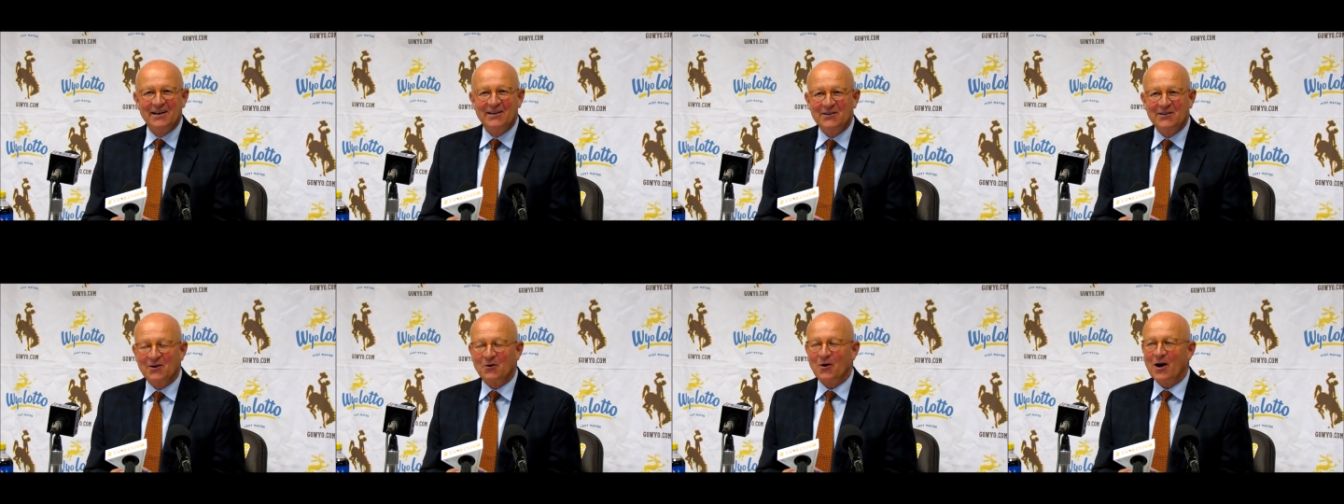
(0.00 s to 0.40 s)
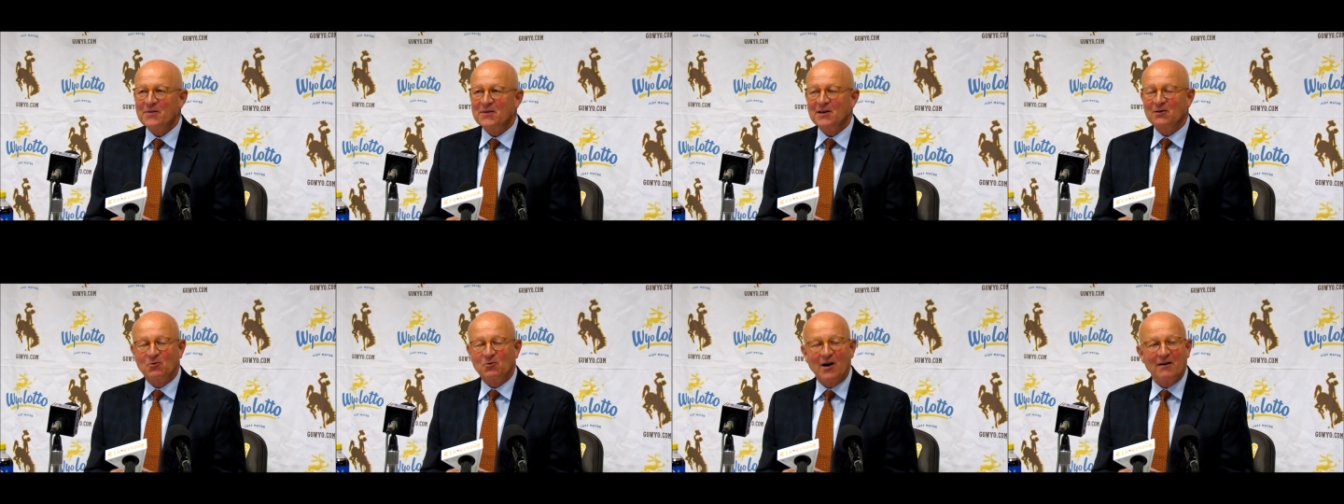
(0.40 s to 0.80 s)
You know, I
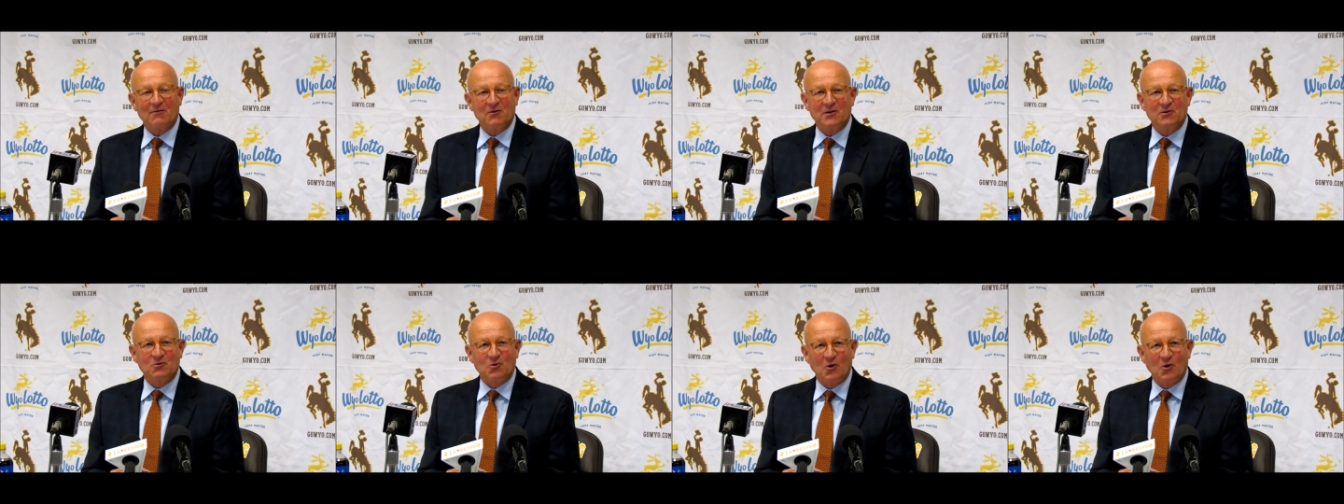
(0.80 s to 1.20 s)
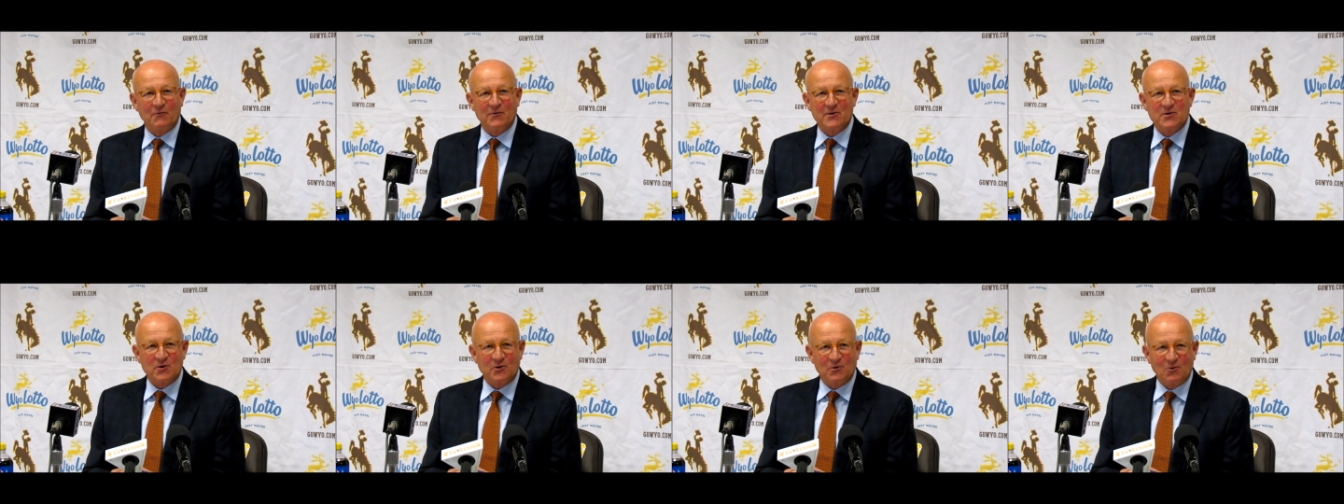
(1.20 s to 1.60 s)
think traveling
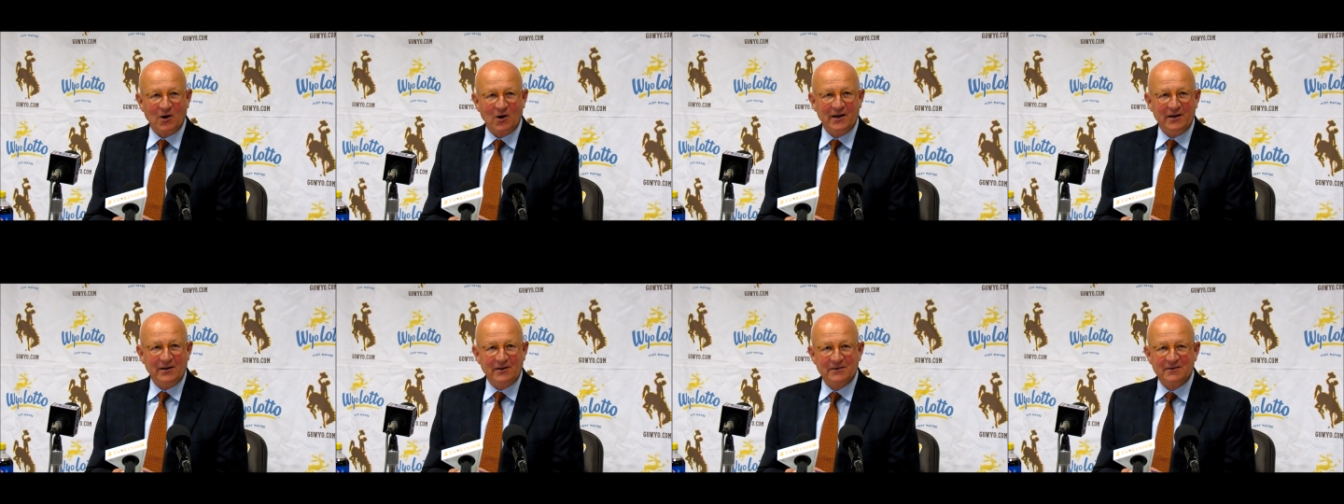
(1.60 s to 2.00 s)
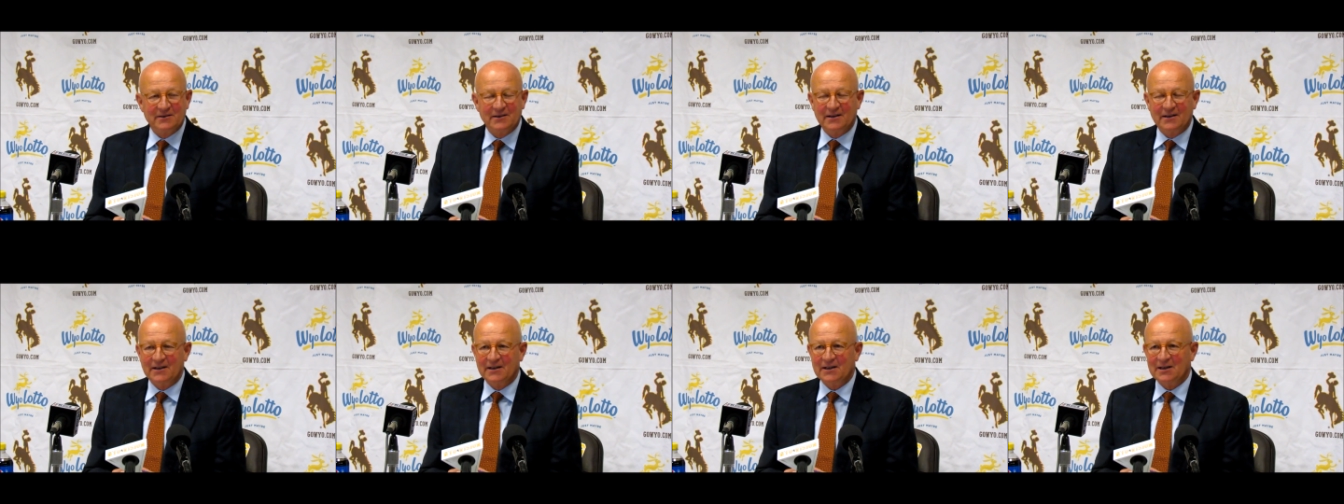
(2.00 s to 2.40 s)
trophies are great,
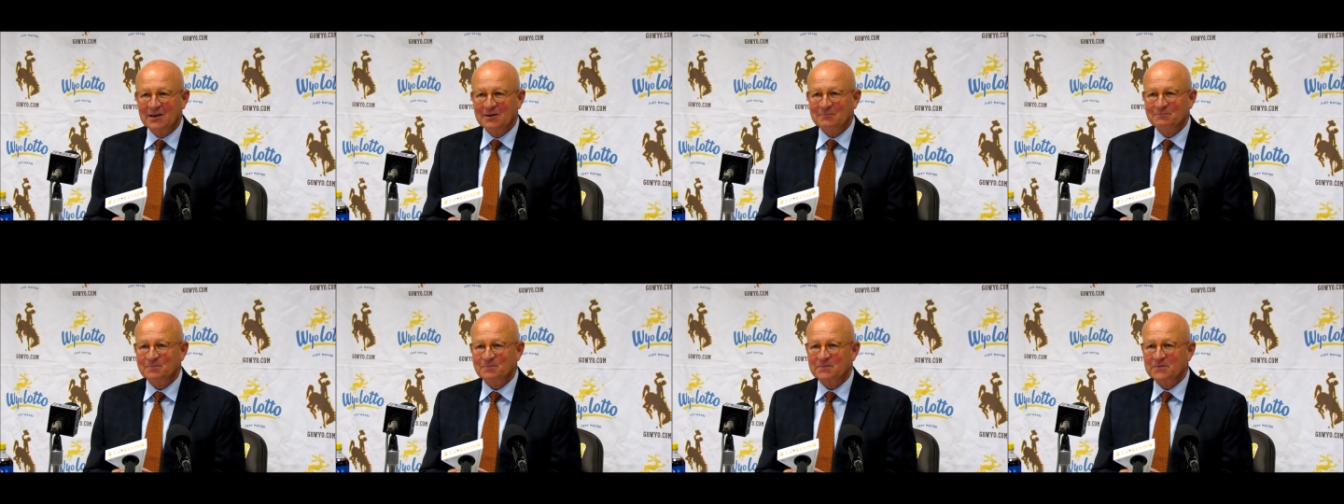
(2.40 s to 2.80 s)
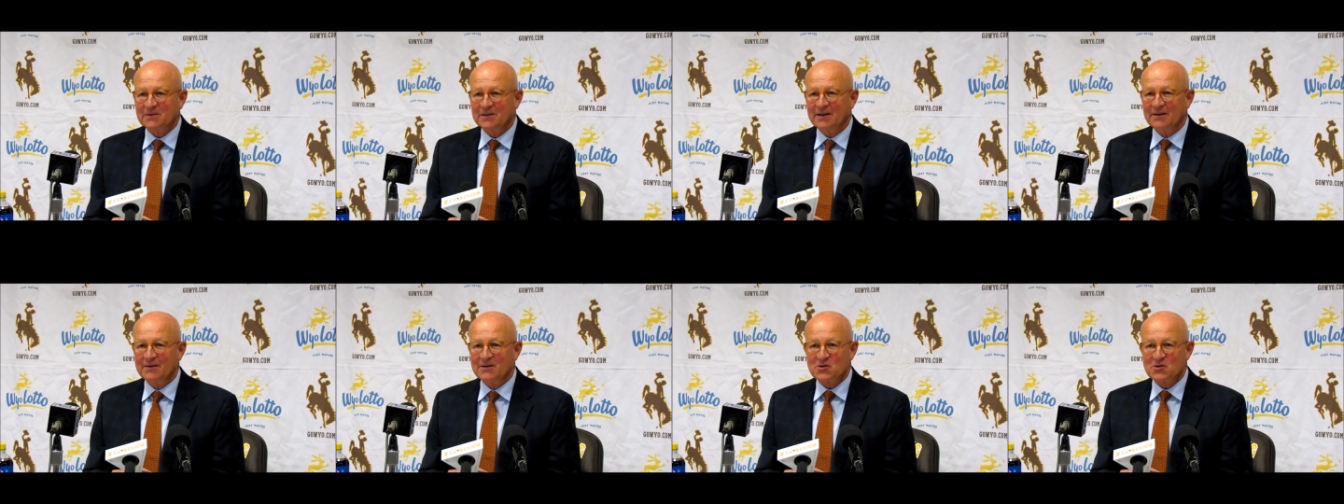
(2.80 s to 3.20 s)

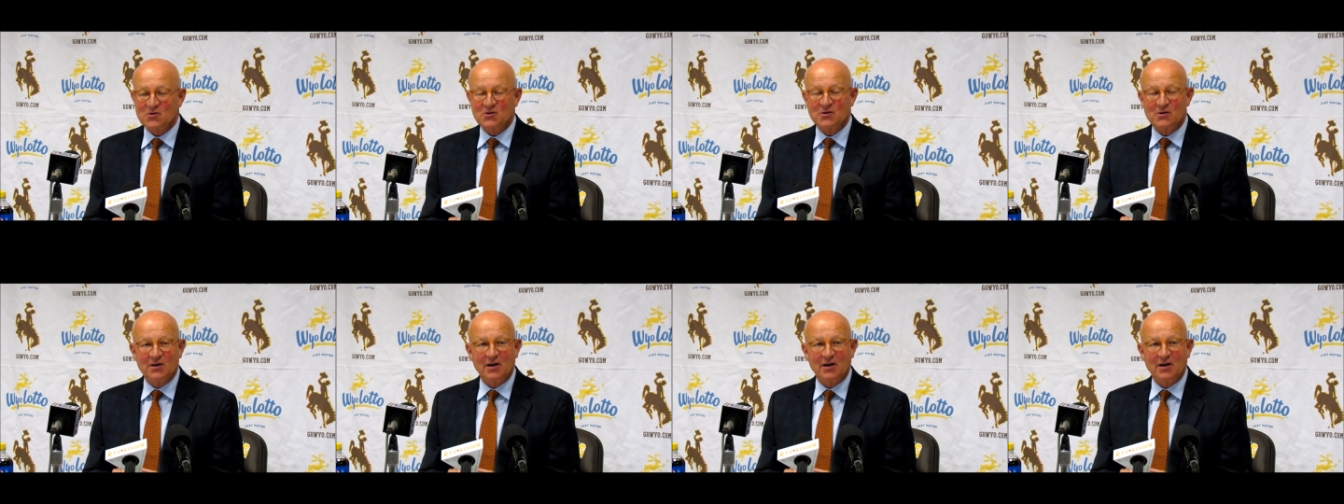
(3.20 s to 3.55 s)
and this is